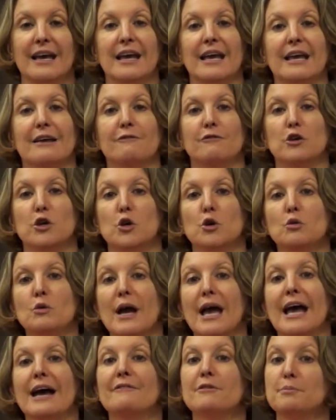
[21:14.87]
If you
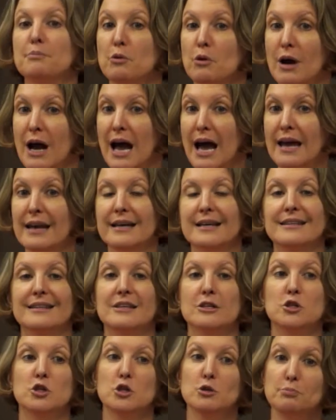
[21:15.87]
have a product
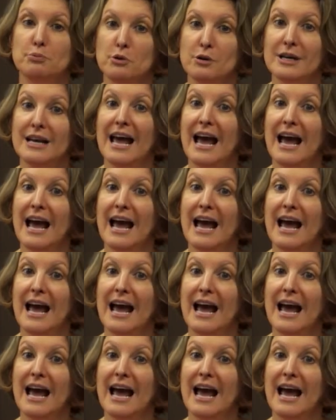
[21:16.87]
that you put